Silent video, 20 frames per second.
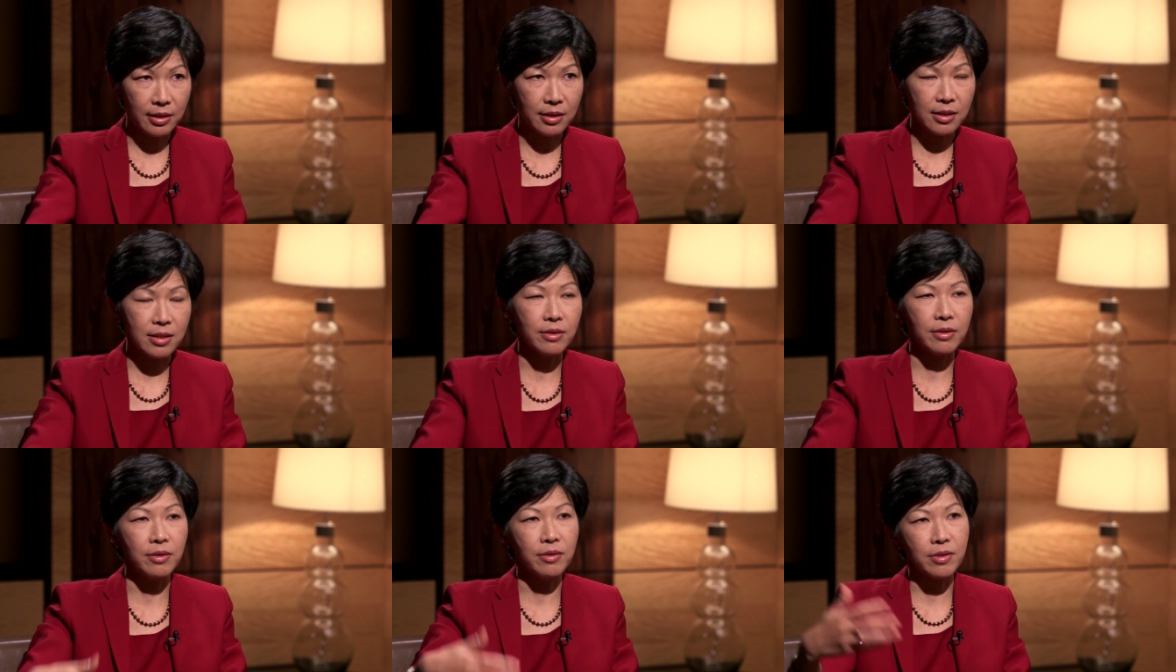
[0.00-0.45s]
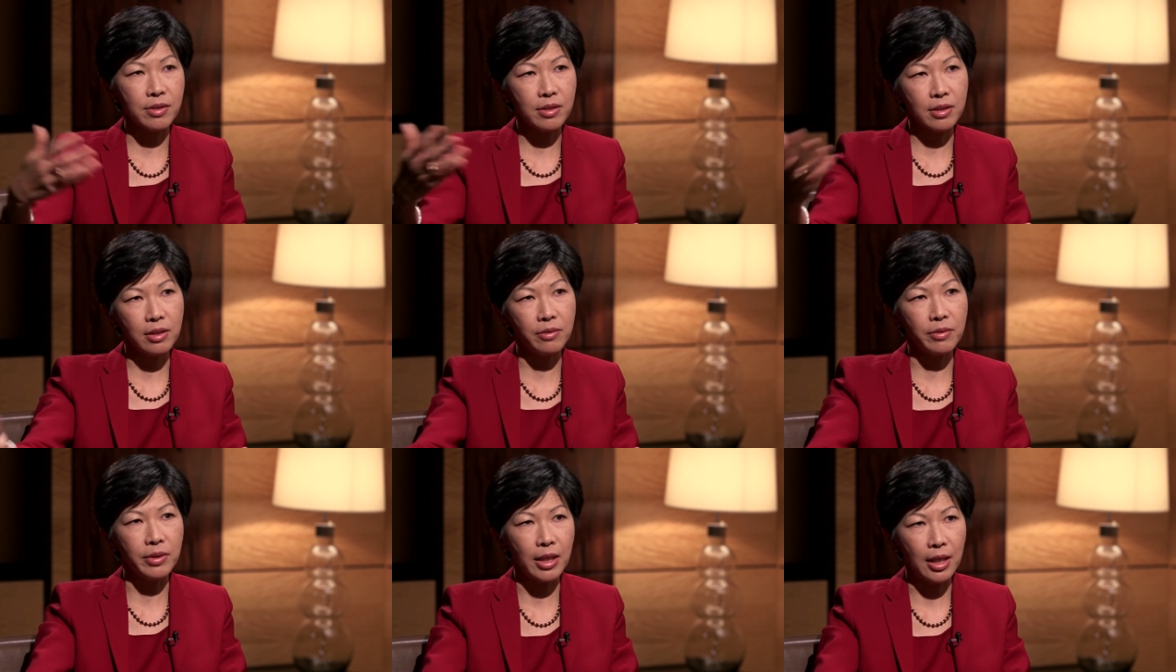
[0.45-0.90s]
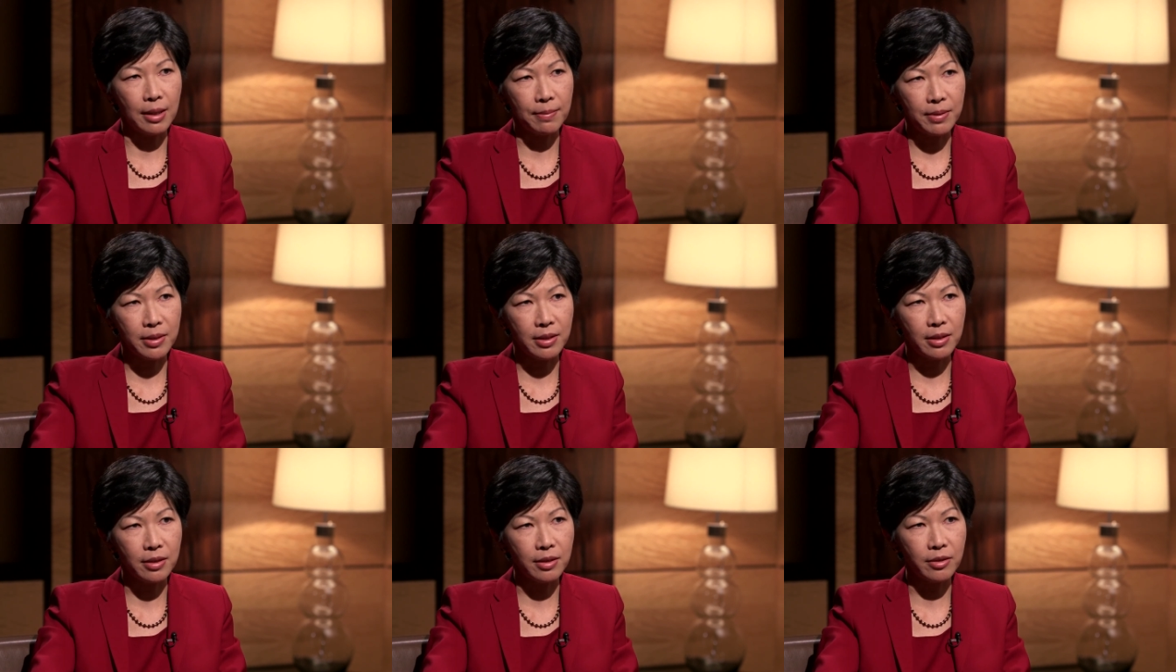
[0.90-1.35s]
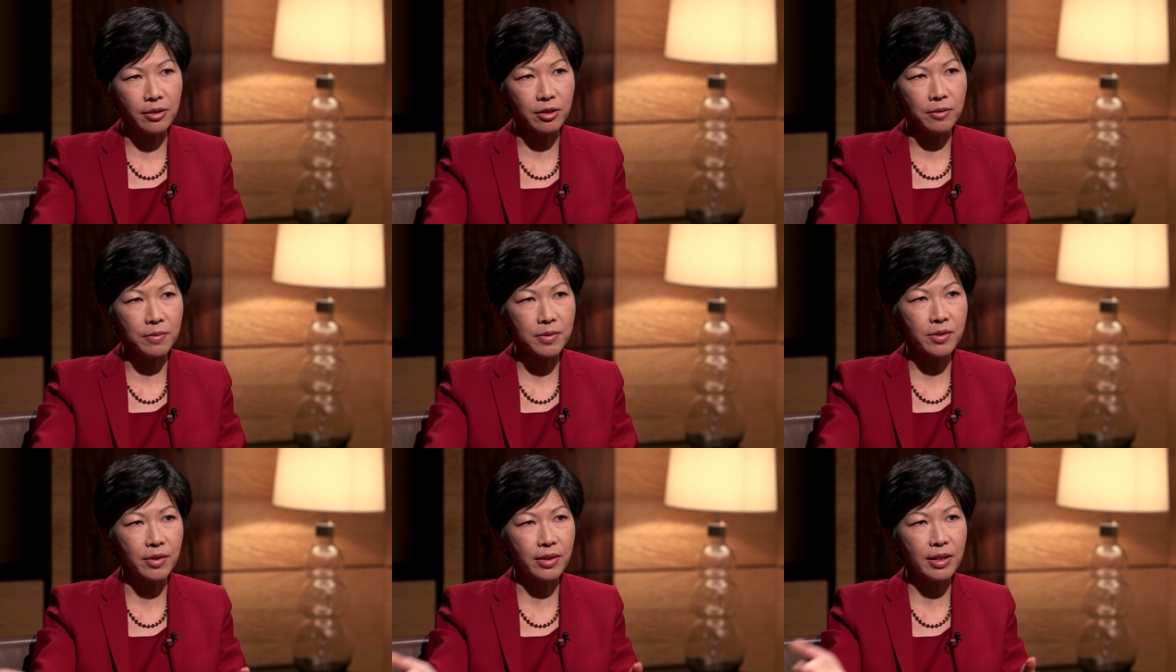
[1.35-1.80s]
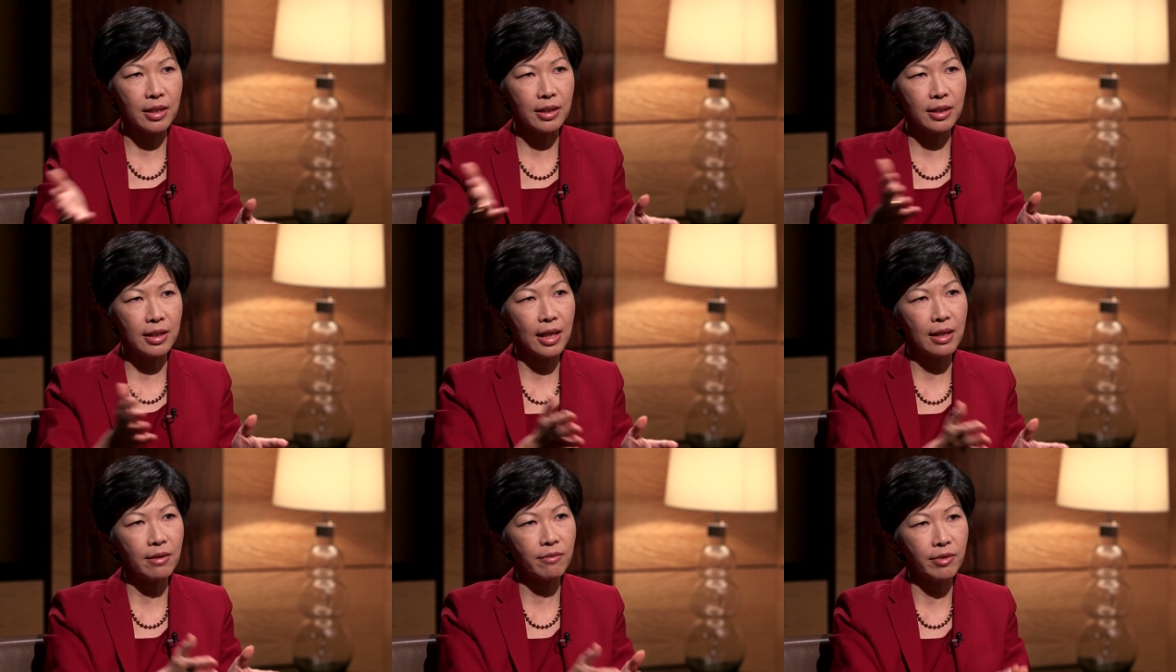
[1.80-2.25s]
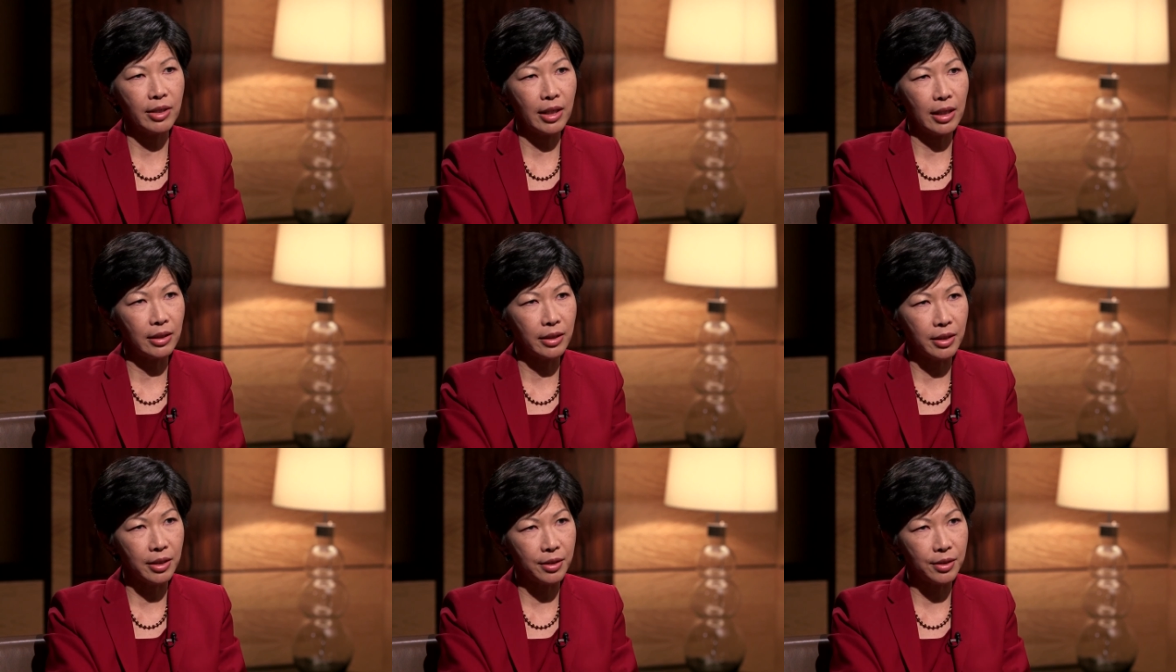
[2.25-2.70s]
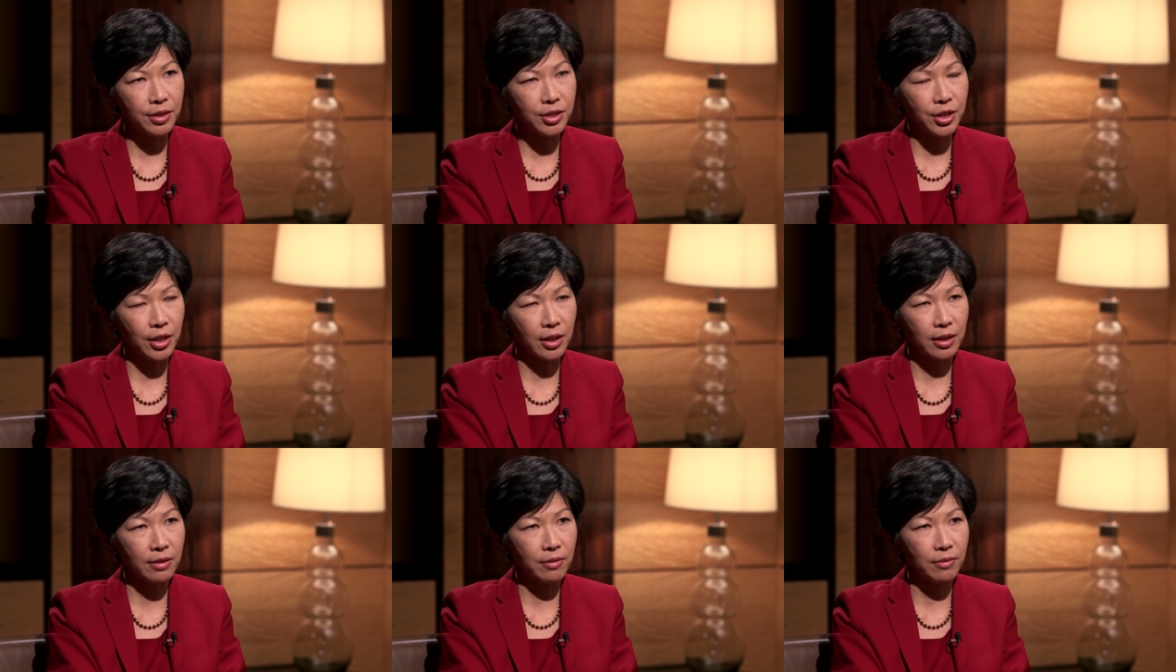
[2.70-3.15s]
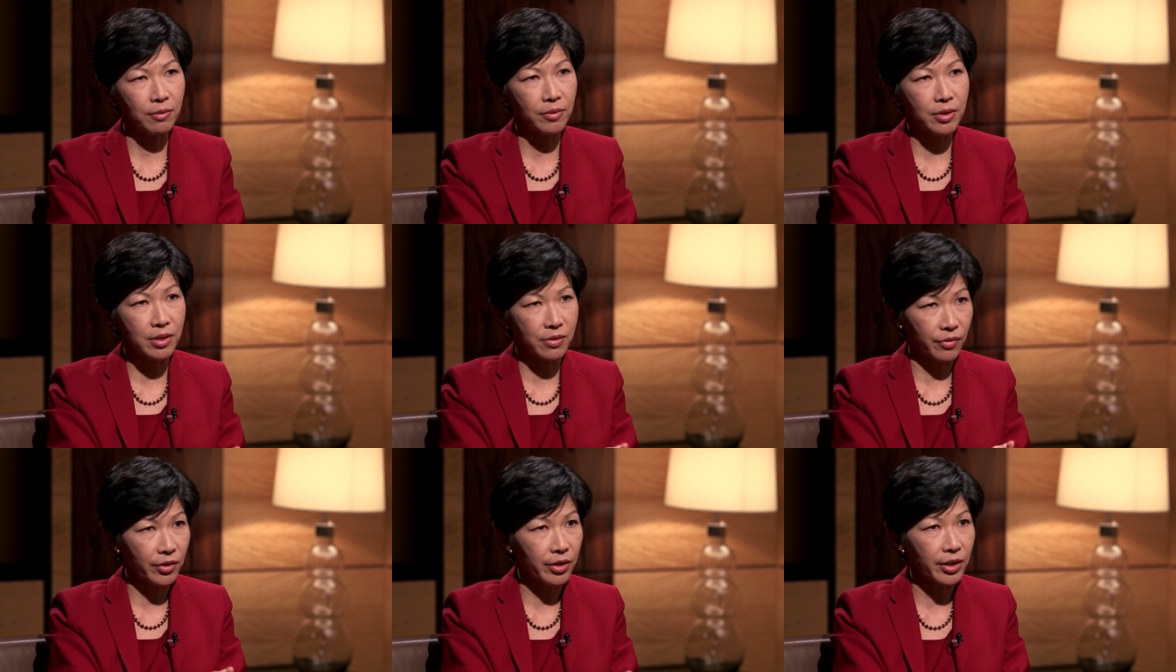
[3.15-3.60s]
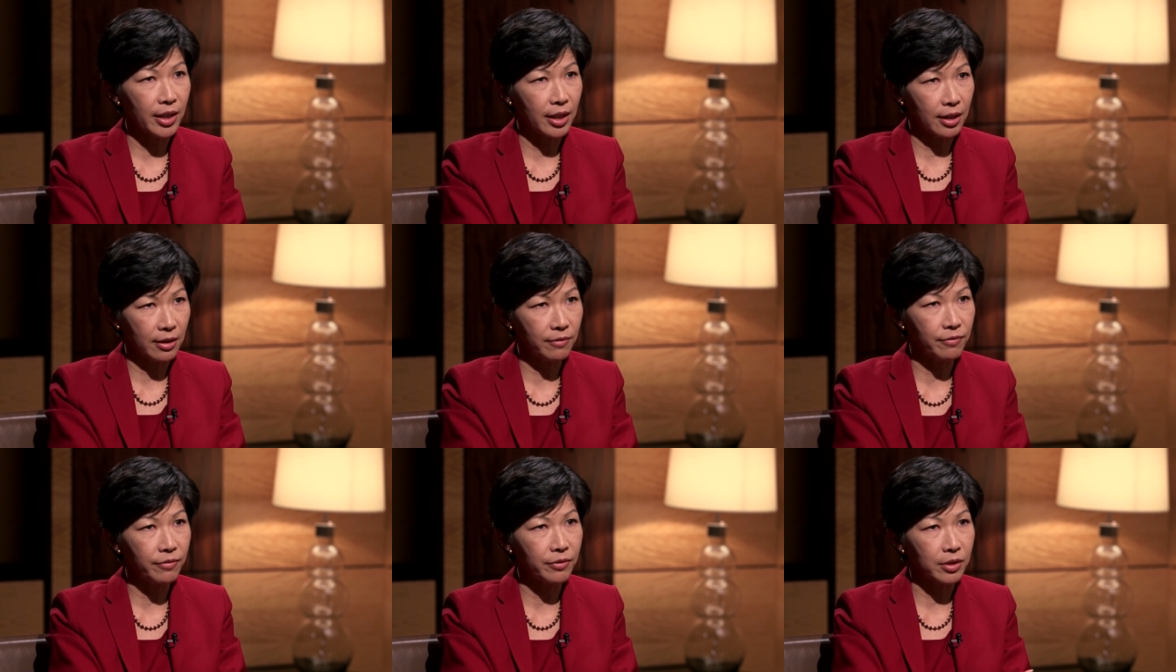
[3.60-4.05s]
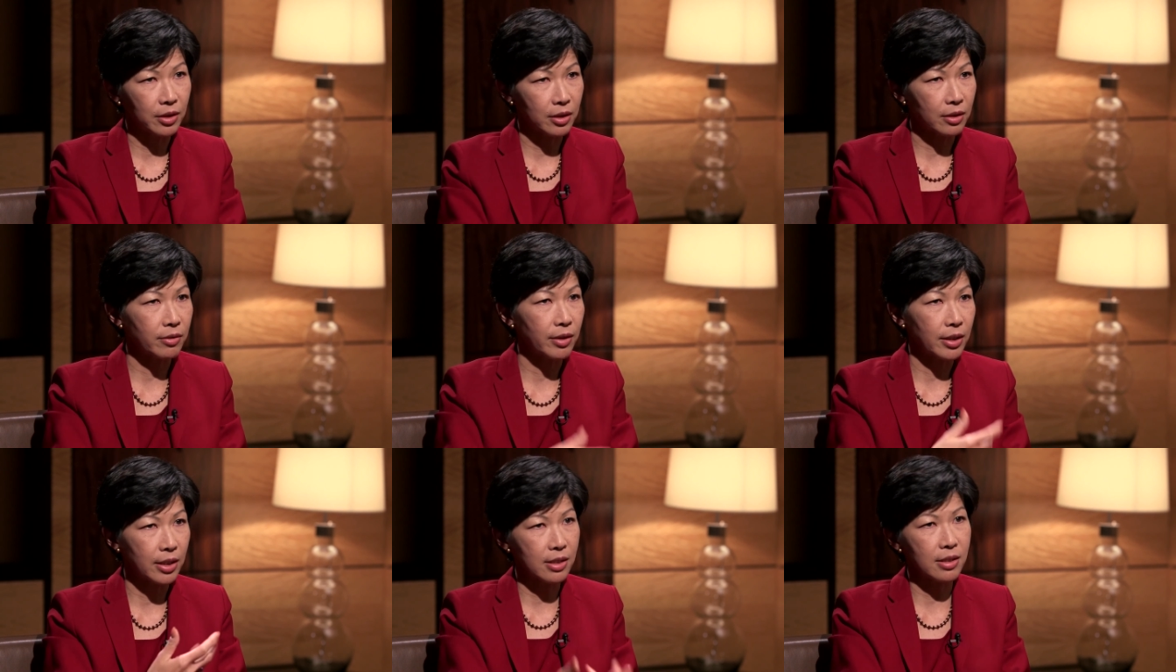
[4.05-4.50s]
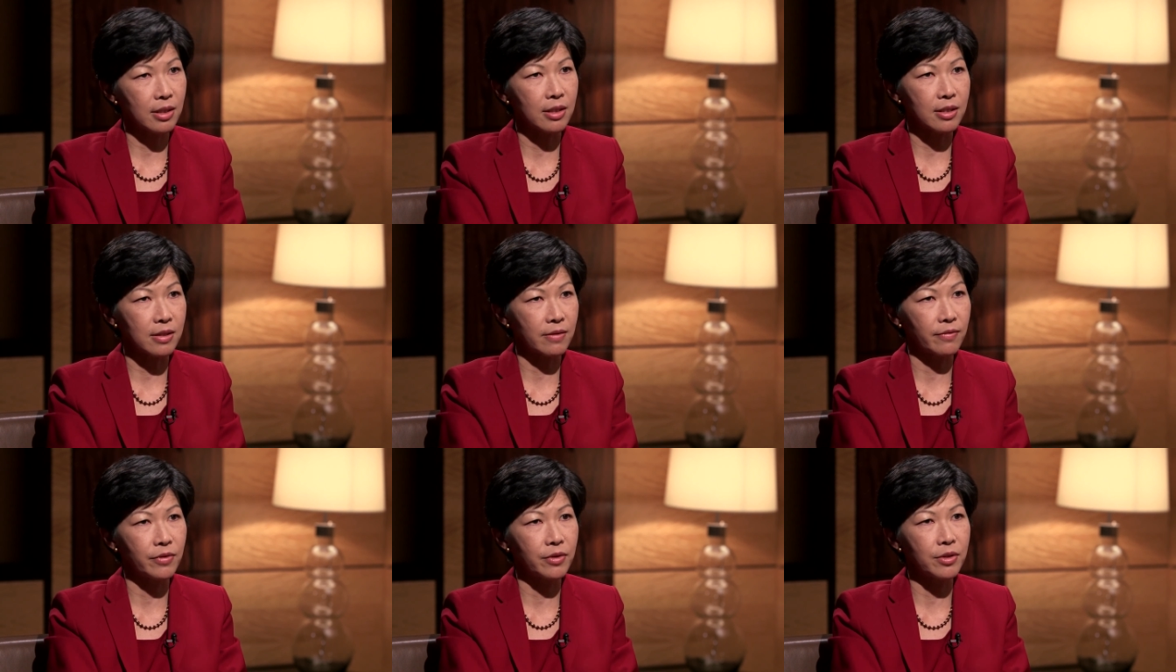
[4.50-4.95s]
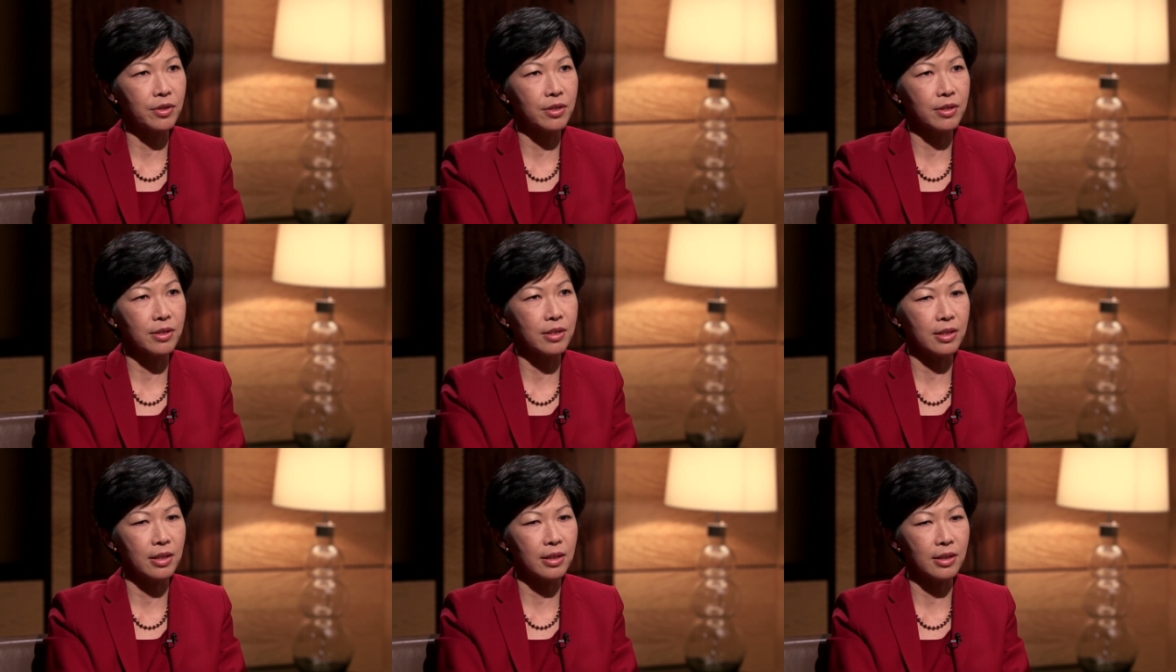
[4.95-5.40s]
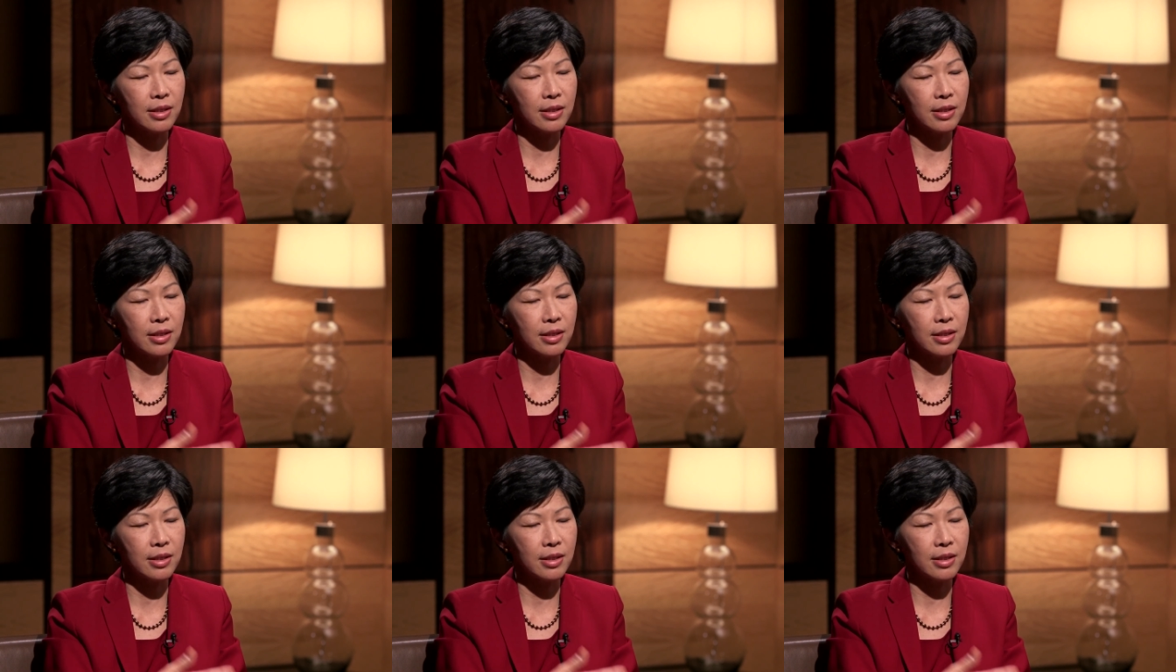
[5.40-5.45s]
Until you saw what happened in Europe. So I think that reality check was very helpful to create a sense of urgency.